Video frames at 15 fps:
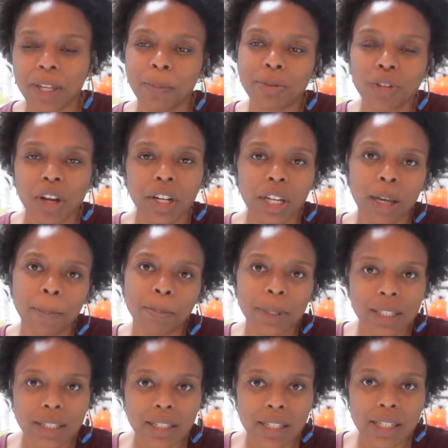starting a
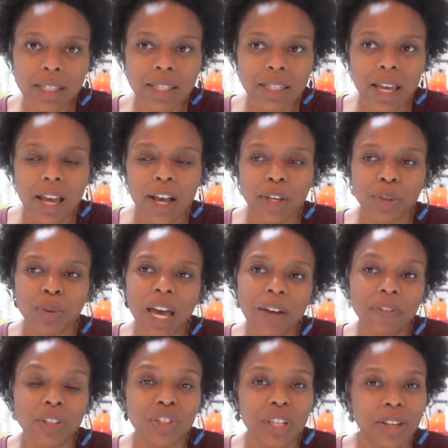business, you have
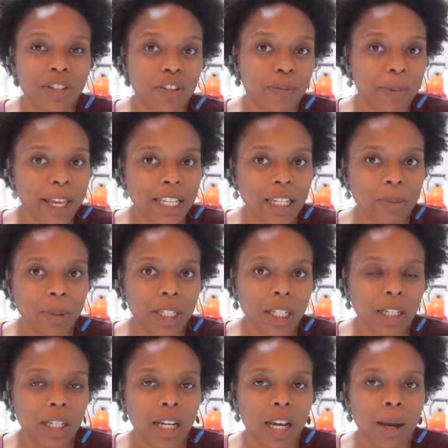the chance of making
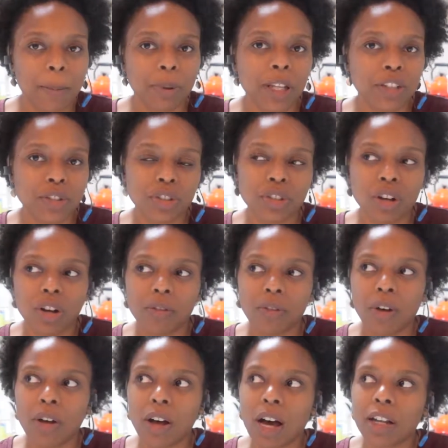money, plus you're
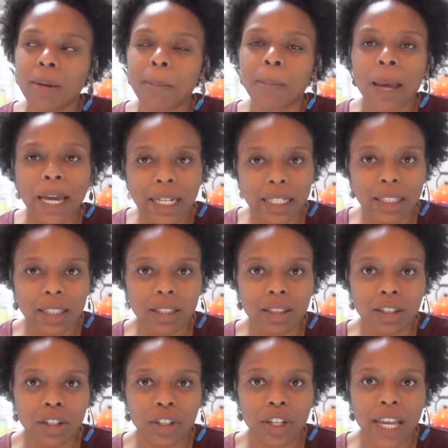automatically going
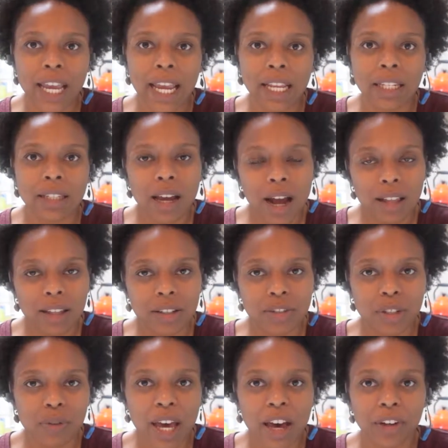to gain knowledge
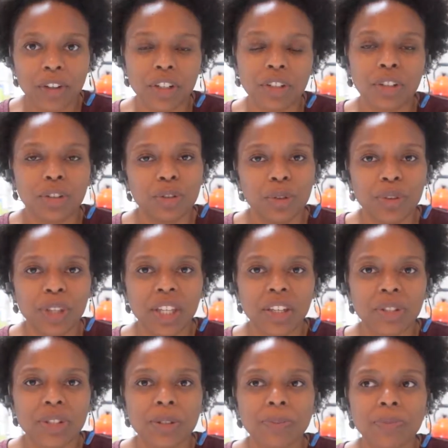of how you're going to do
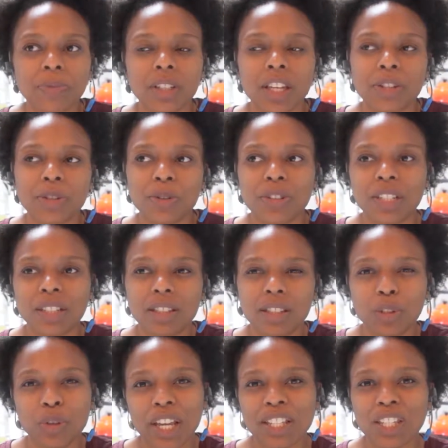things. And so it's like this
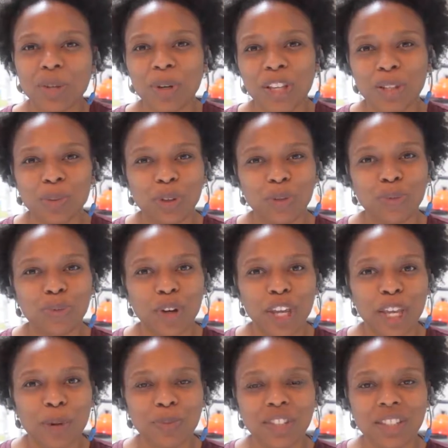crazy way that we
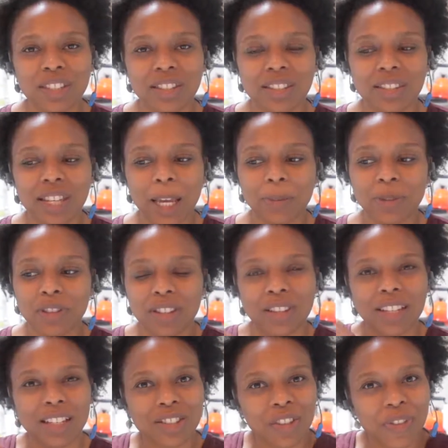frame these types of
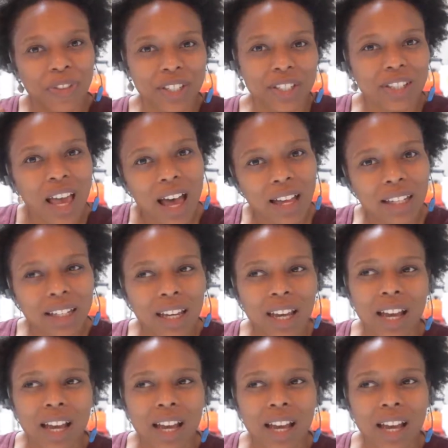things on this side,